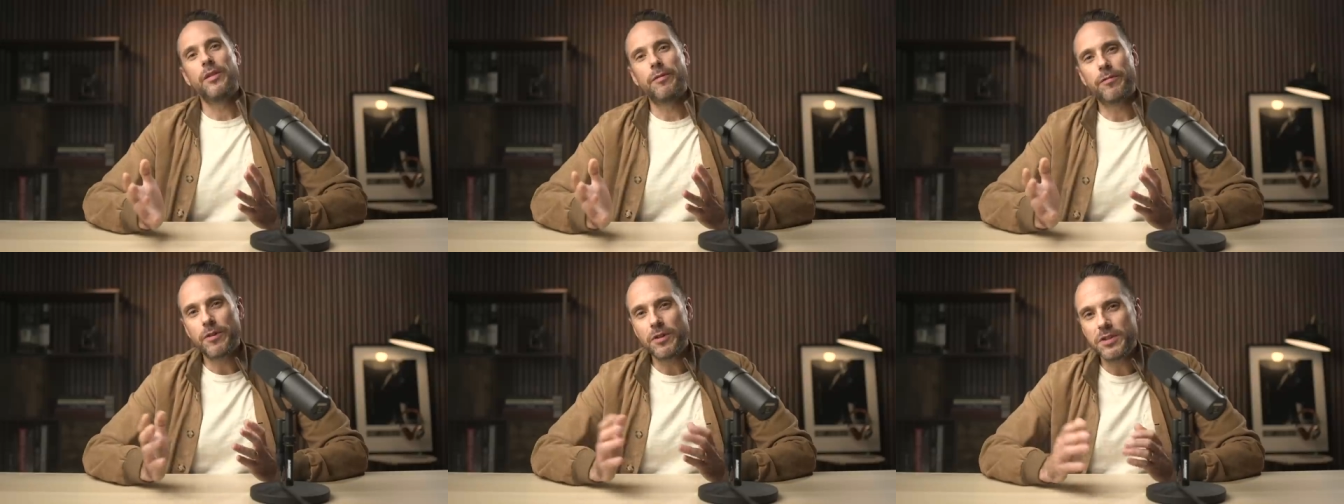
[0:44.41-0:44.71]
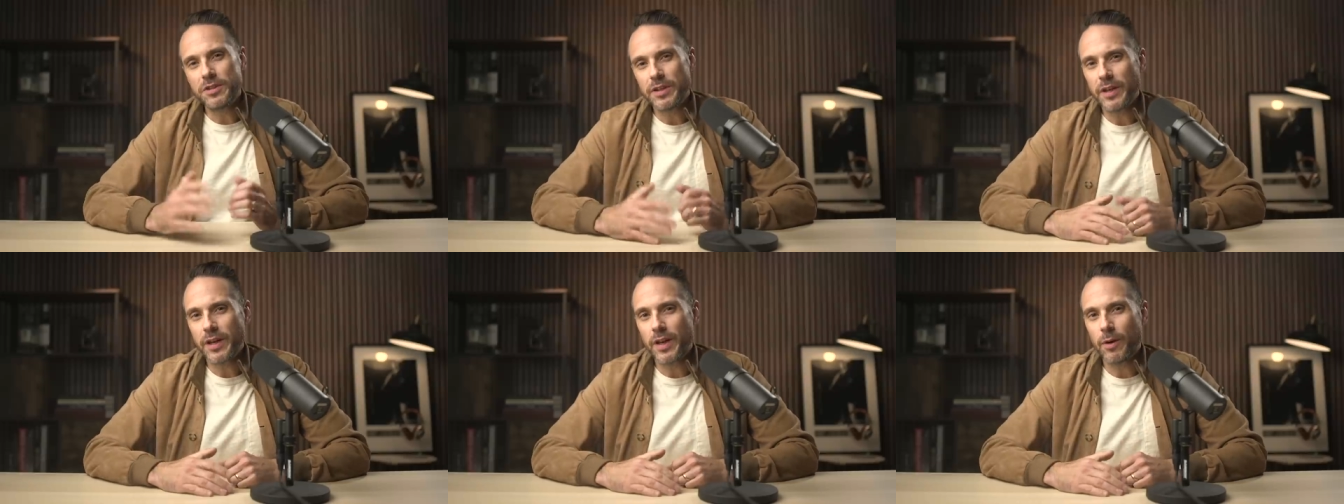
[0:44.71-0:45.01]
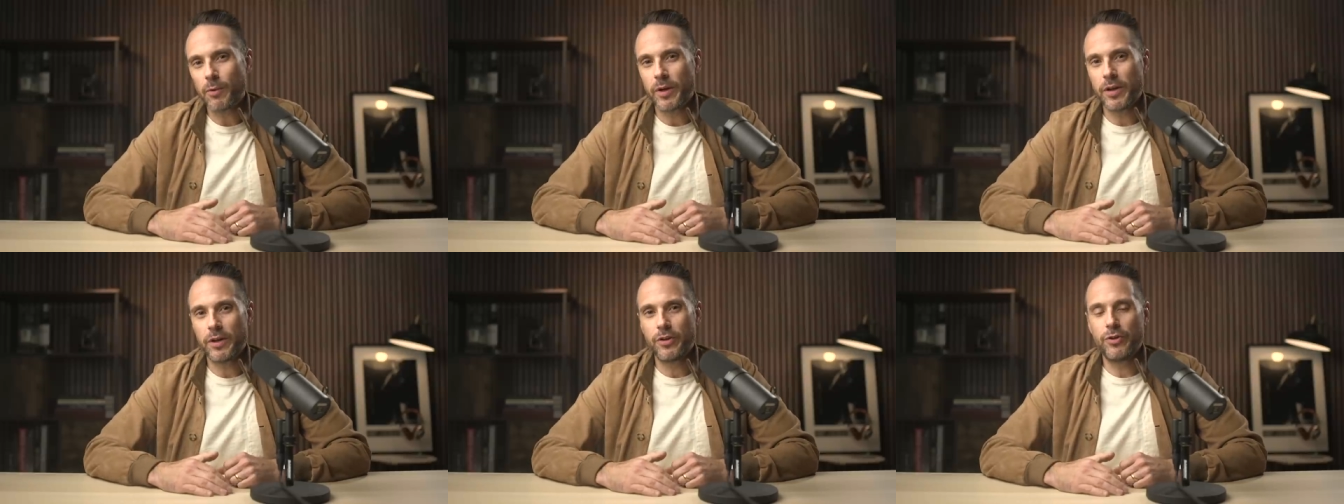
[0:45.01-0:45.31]
The first thing I
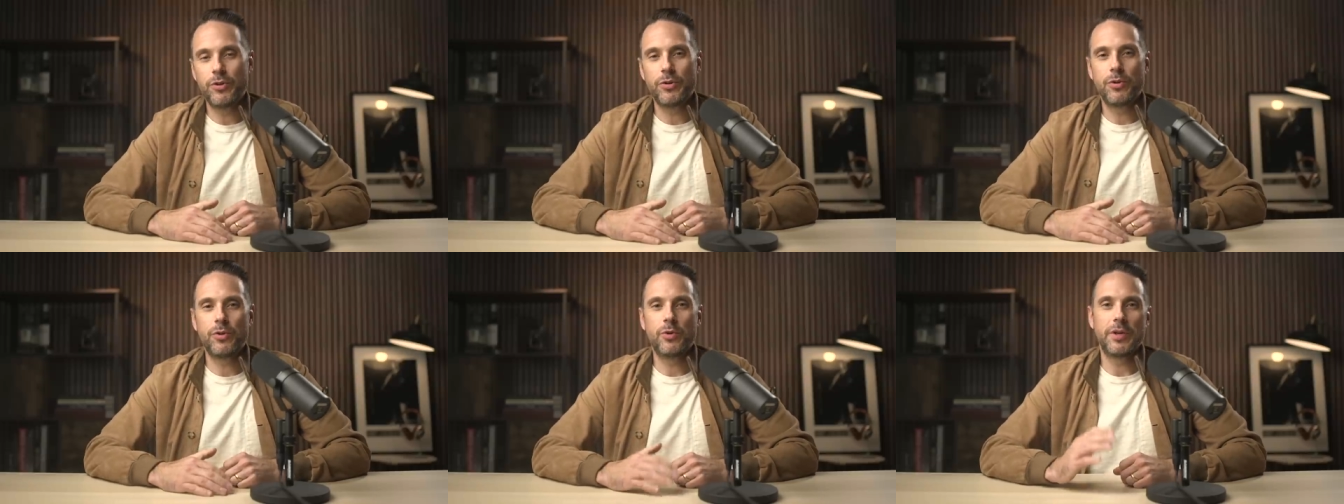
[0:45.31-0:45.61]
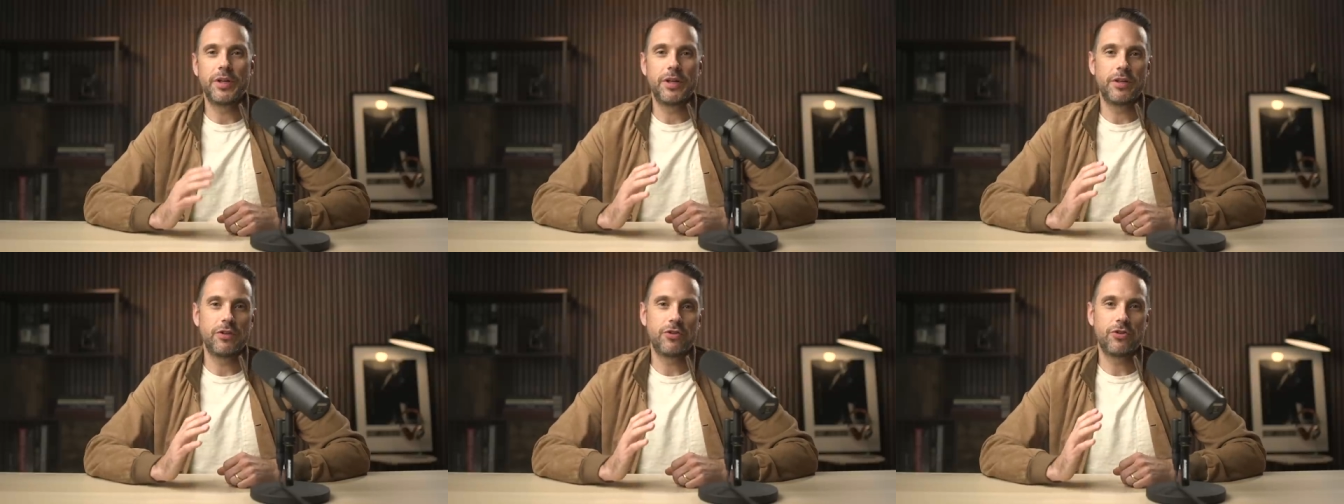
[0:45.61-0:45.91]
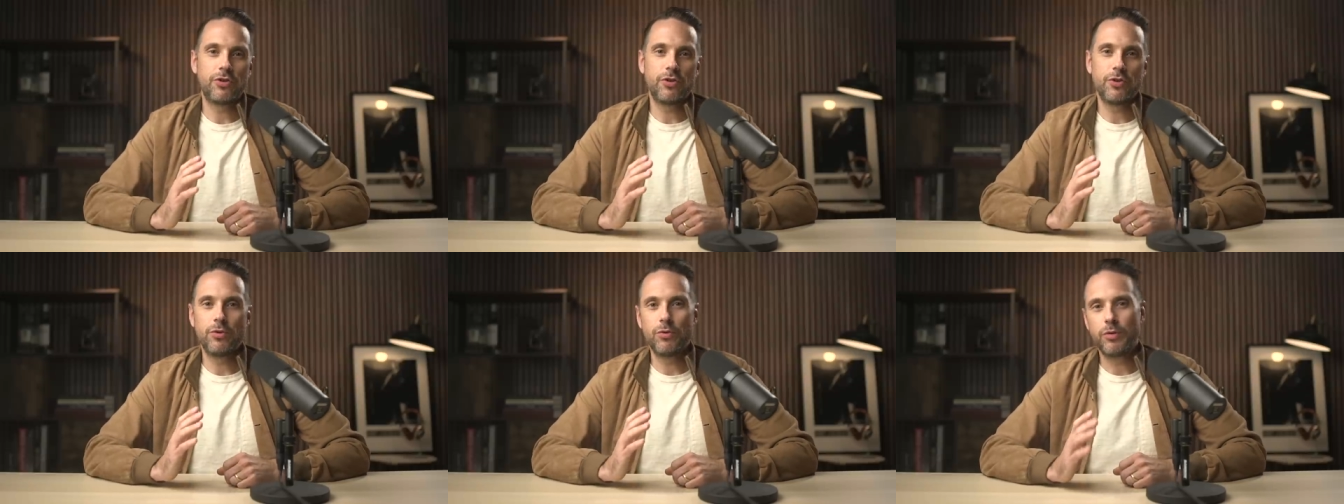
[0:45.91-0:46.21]
want to do is
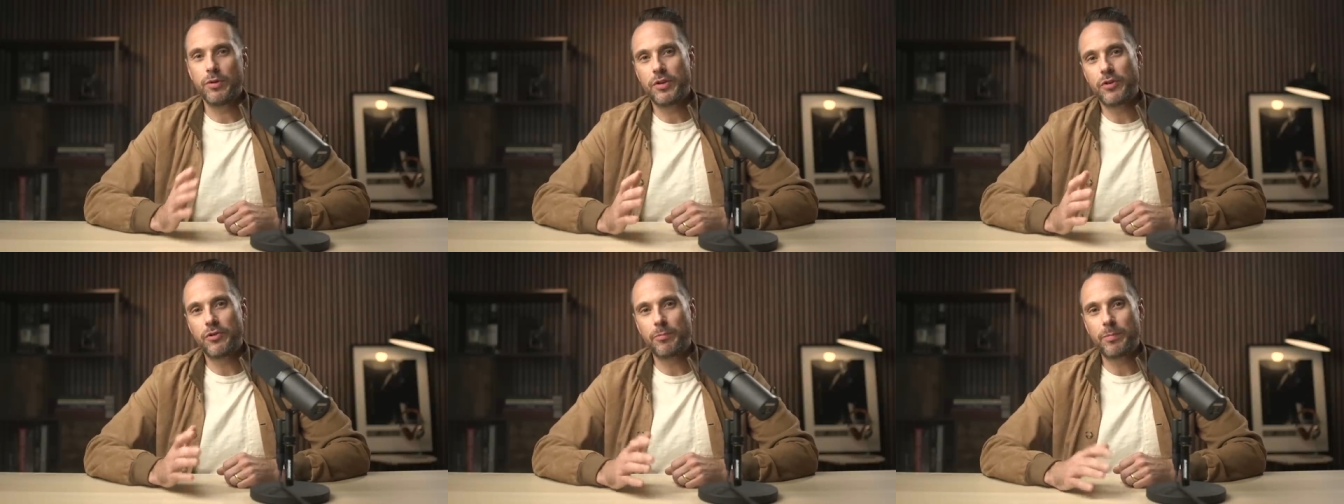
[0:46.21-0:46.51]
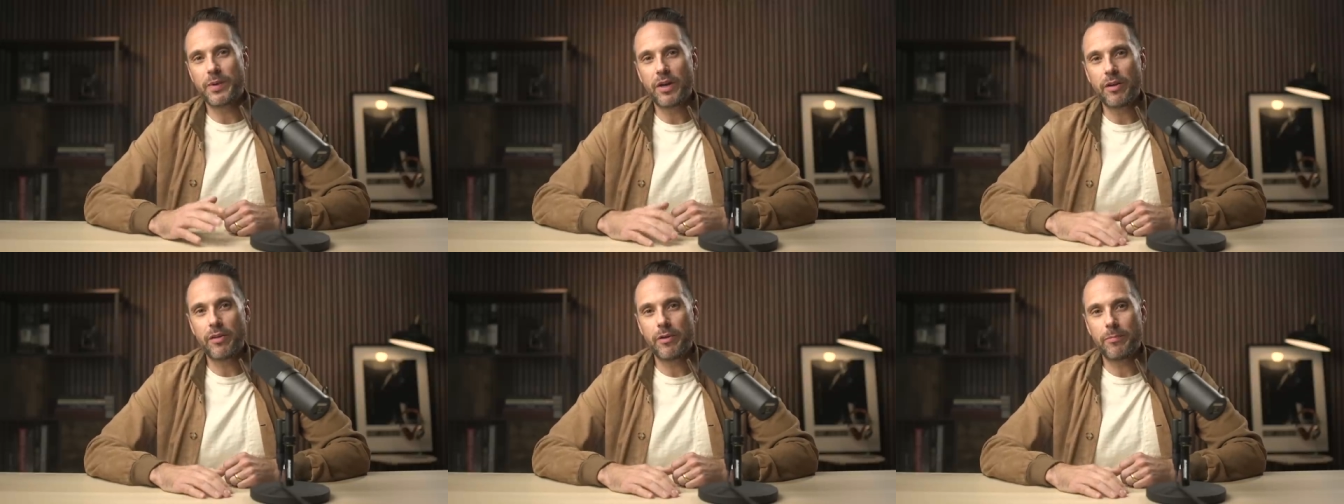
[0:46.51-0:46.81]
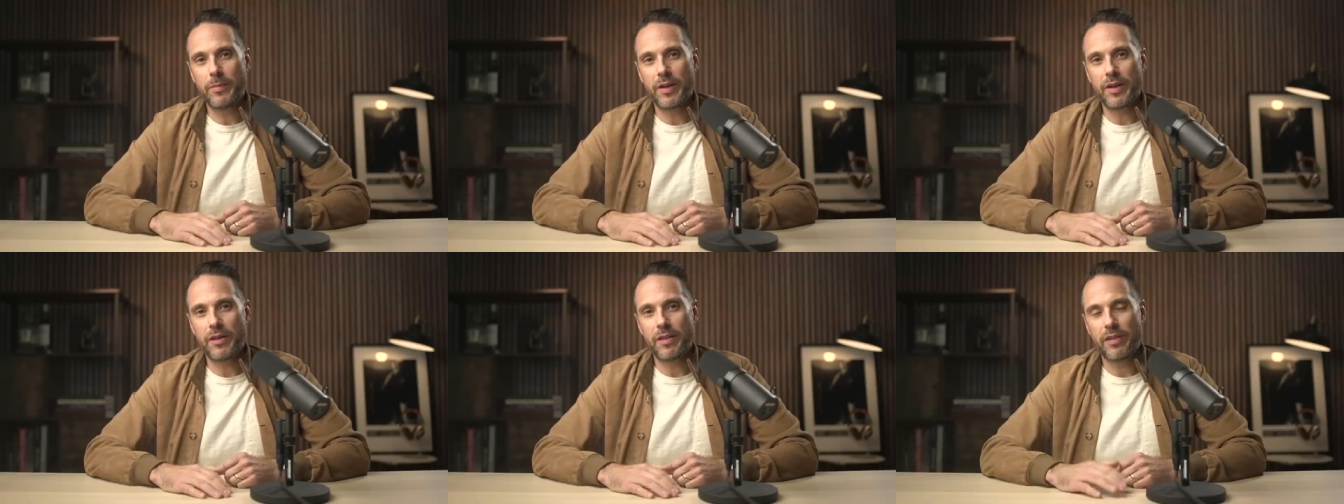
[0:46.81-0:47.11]
to dispel the
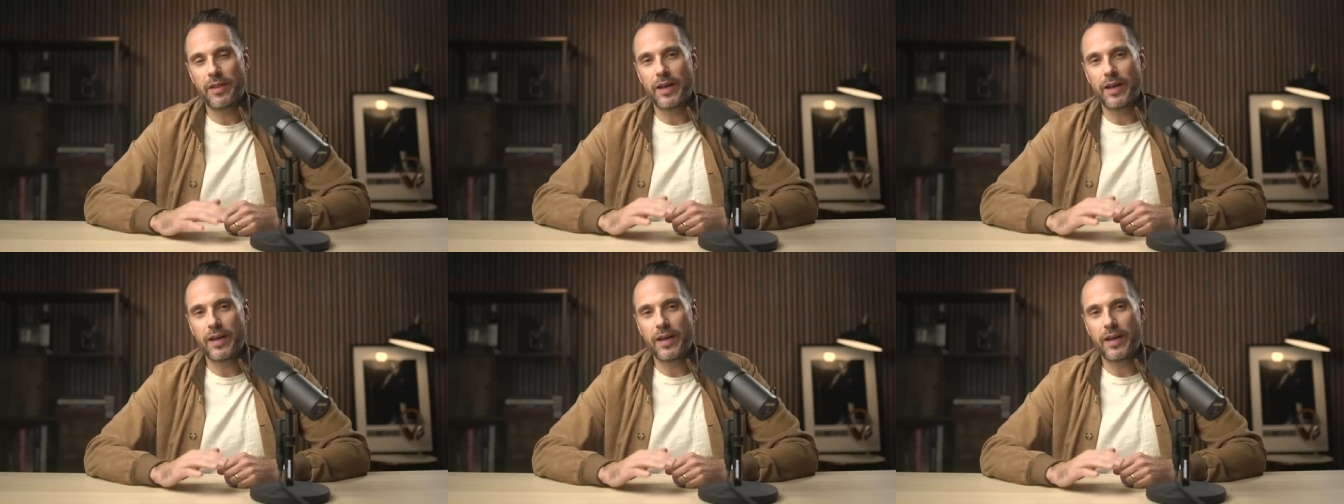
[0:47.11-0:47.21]
myth